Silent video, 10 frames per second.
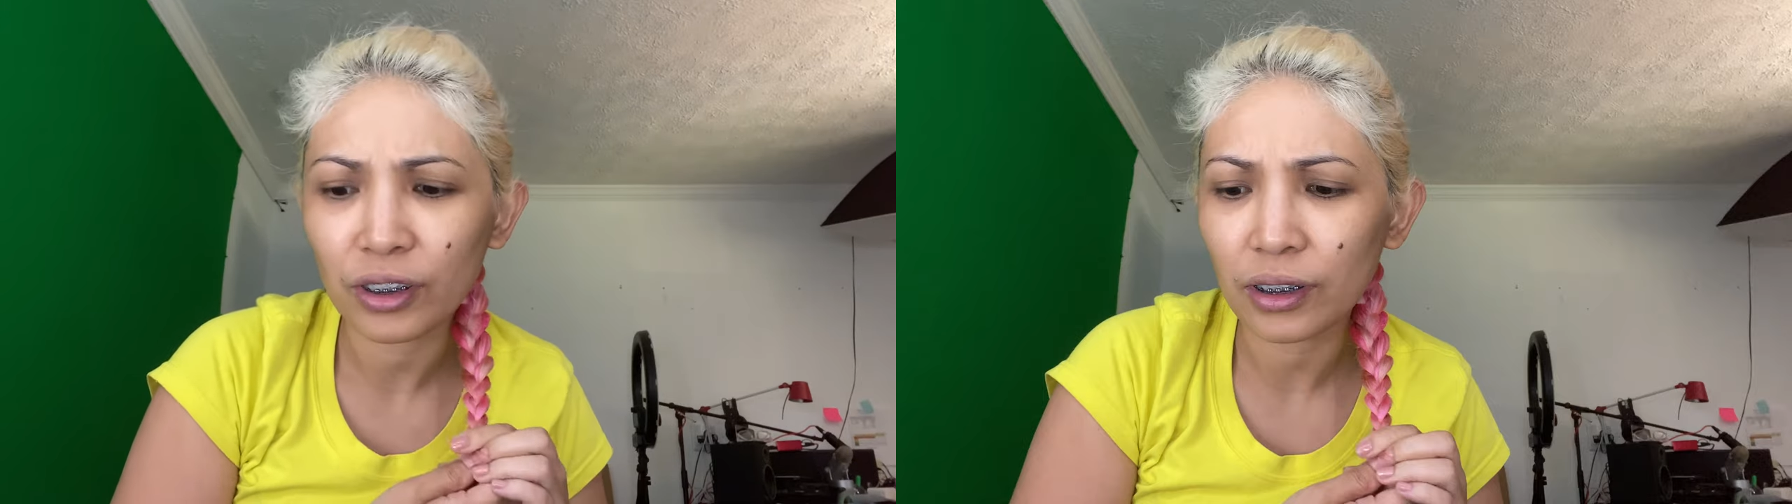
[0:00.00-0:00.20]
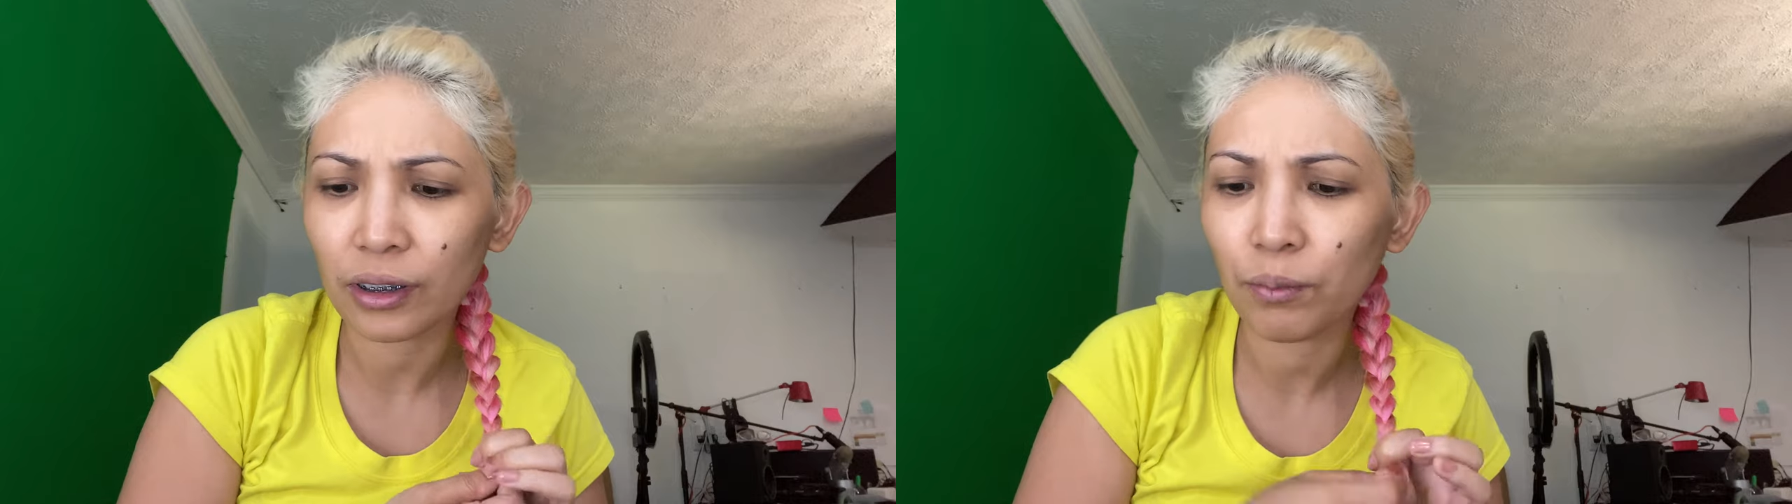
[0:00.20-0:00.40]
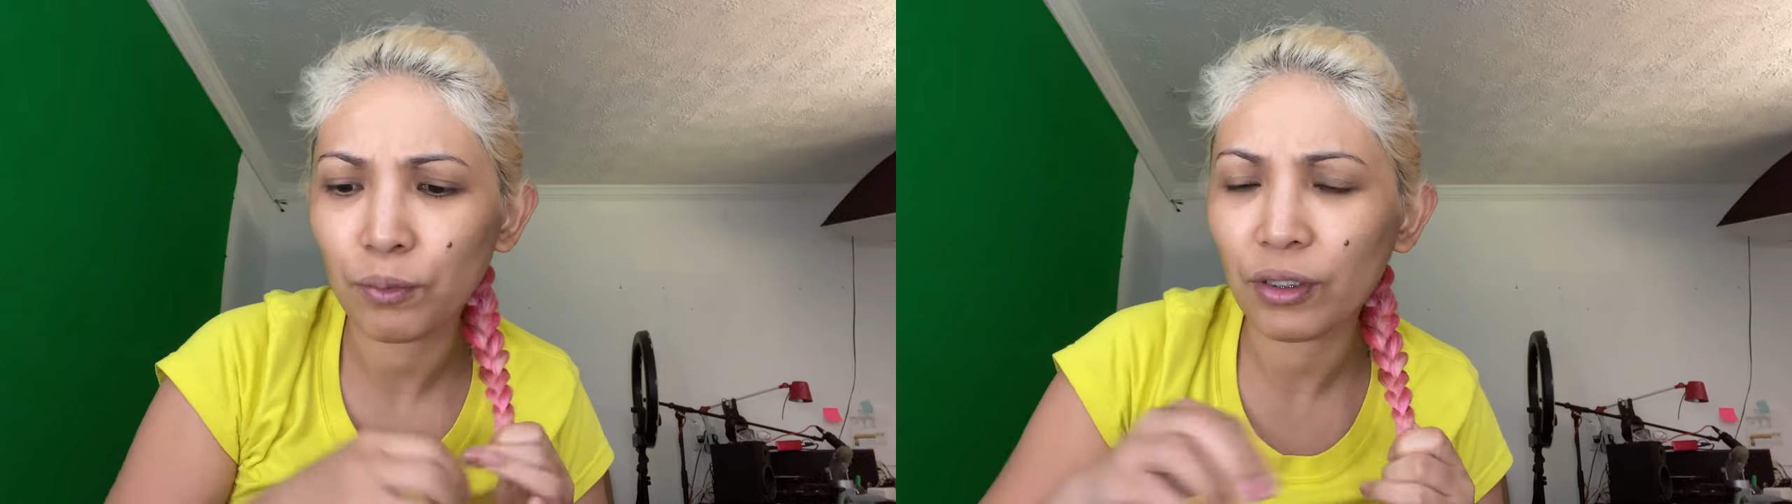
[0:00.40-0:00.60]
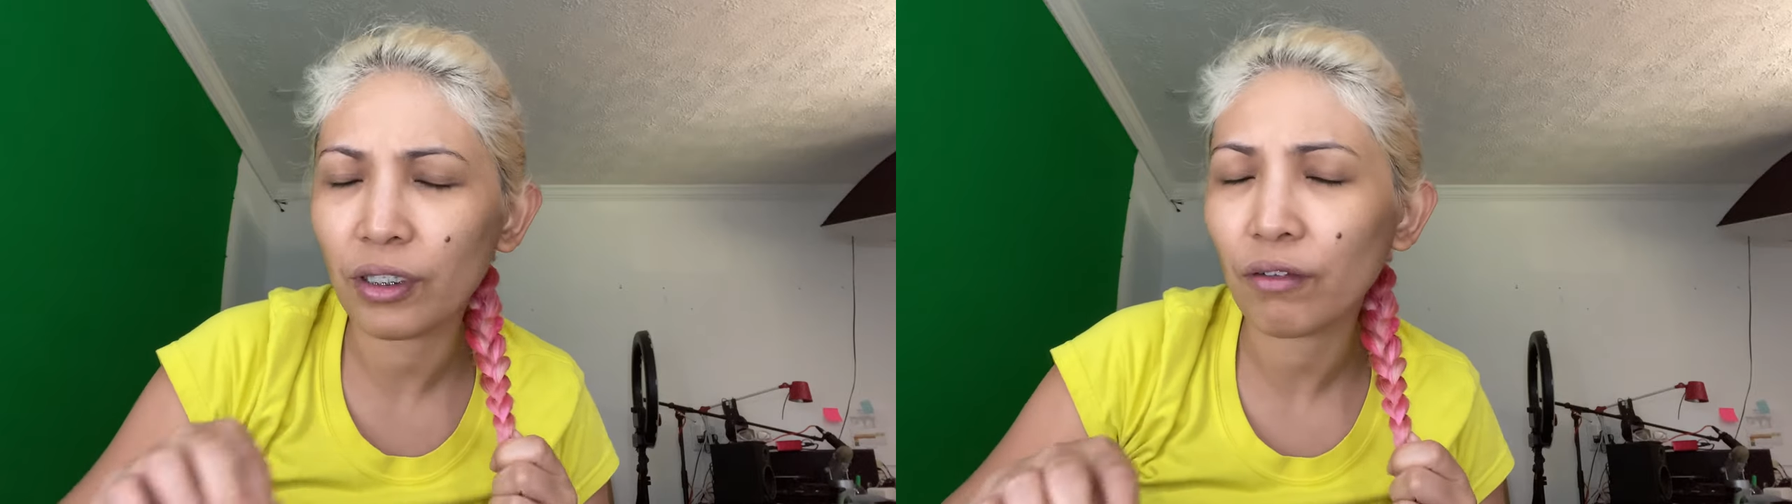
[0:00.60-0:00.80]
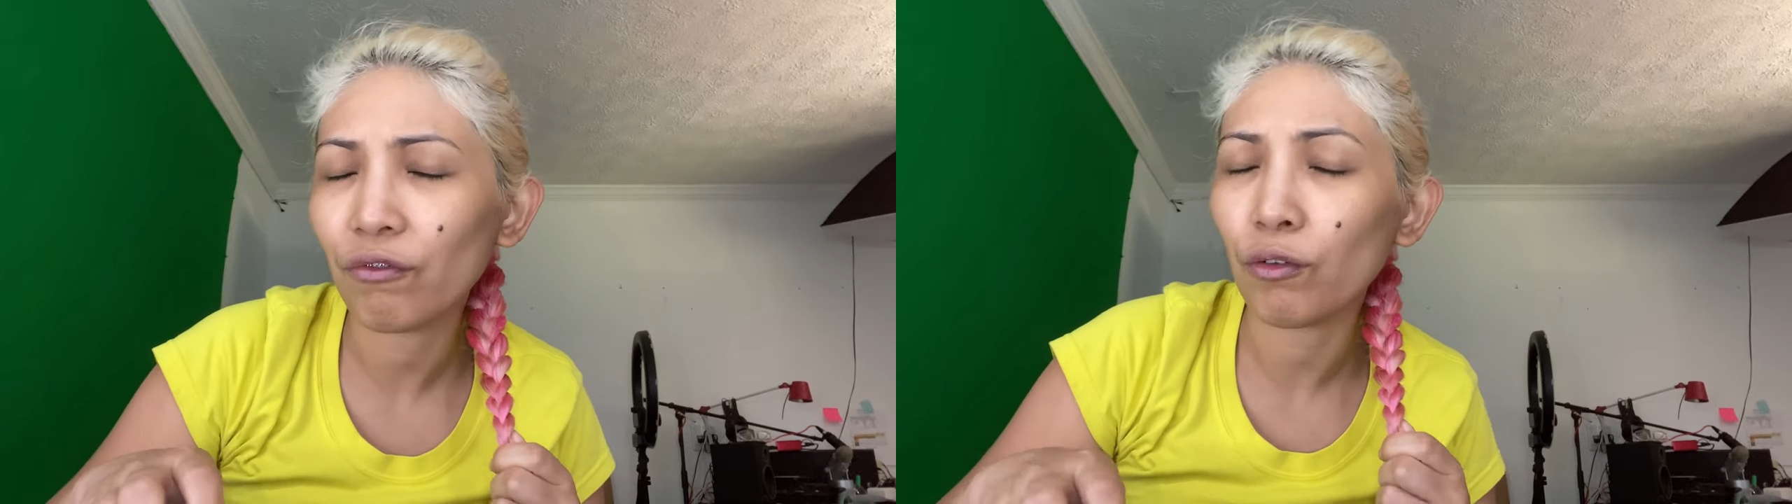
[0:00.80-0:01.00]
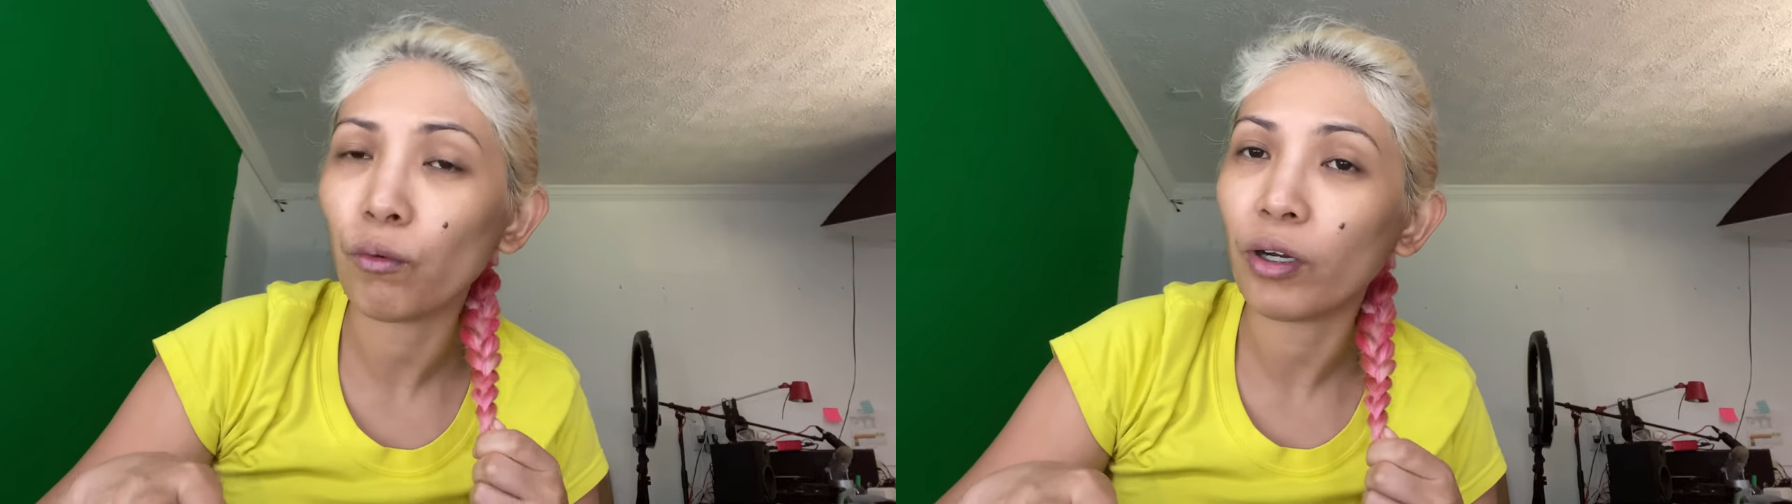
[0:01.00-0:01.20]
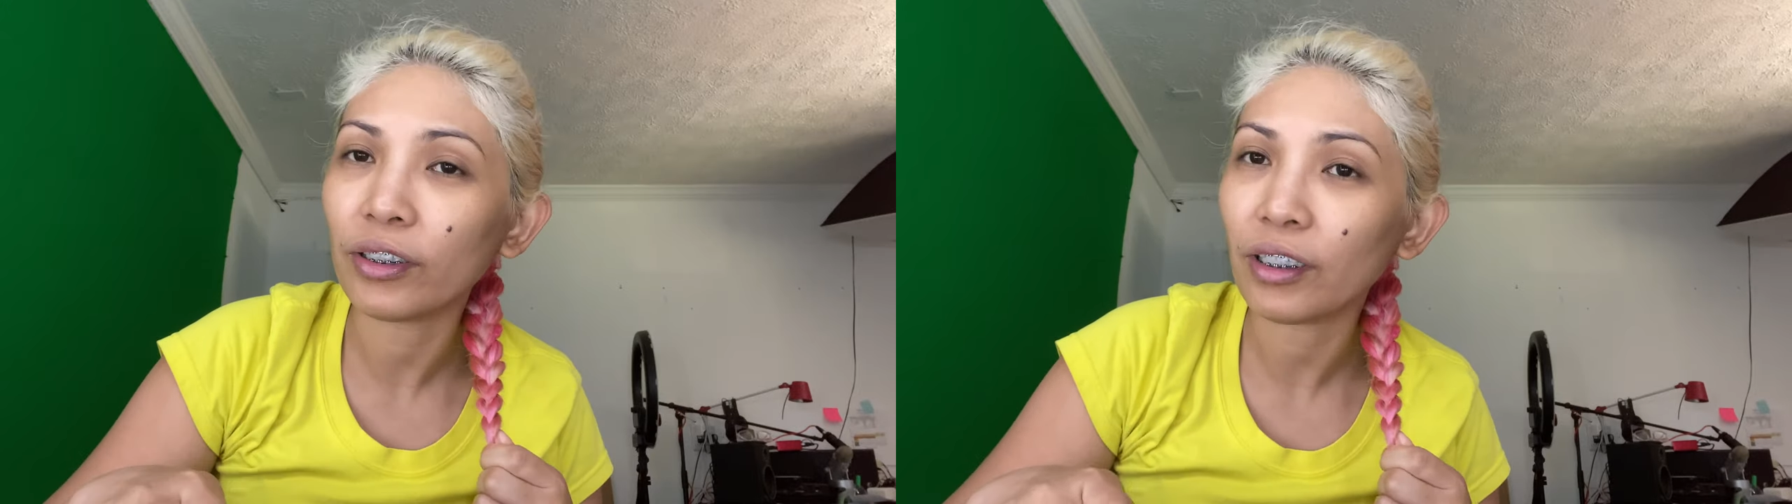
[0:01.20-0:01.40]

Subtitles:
sleep with it if you want.